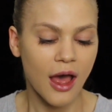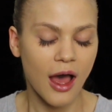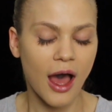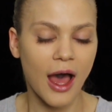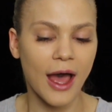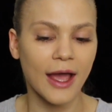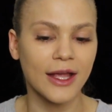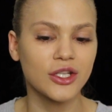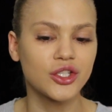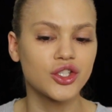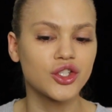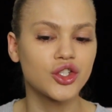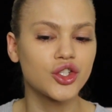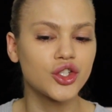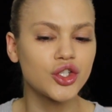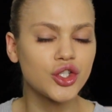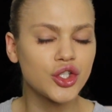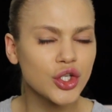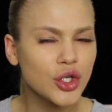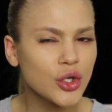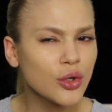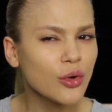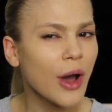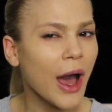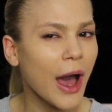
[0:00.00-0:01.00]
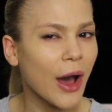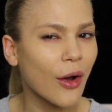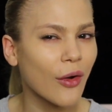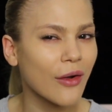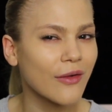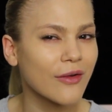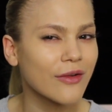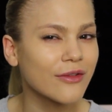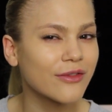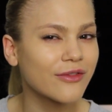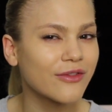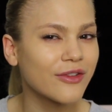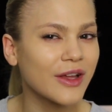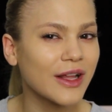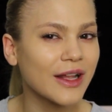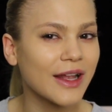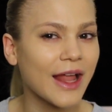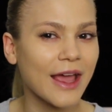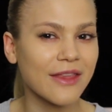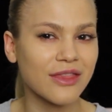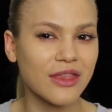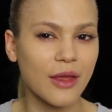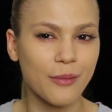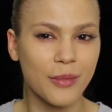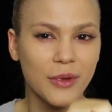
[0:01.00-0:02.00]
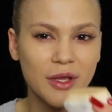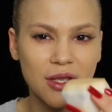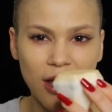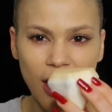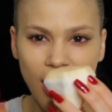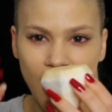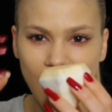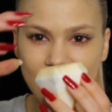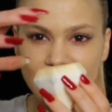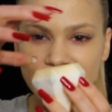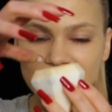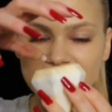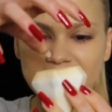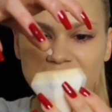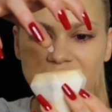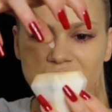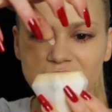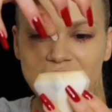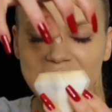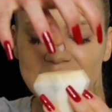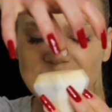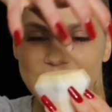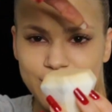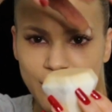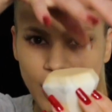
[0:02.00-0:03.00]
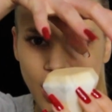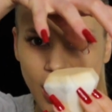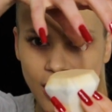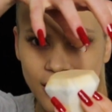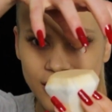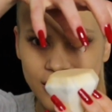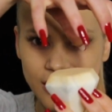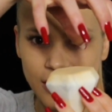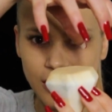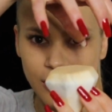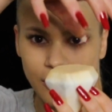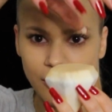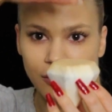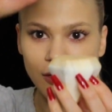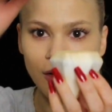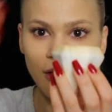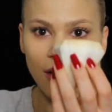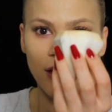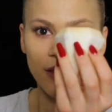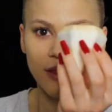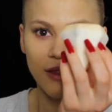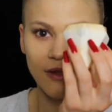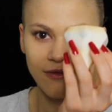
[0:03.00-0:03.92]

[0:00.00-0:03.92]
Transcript: I do, however, feel like that because this part here,